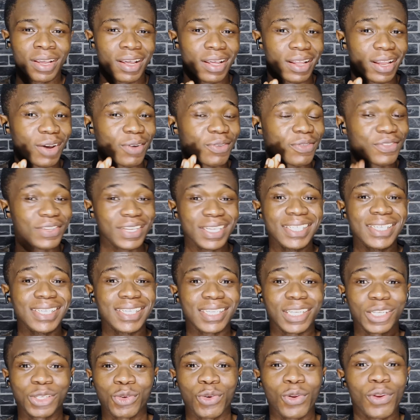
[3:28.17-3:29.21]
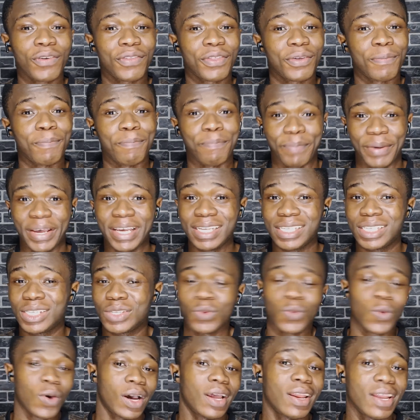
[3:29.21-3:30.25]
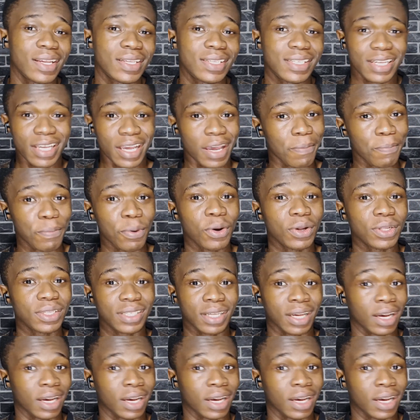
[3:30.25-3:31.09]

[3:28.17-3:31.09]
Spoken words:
Now this is one of the best wireless earpods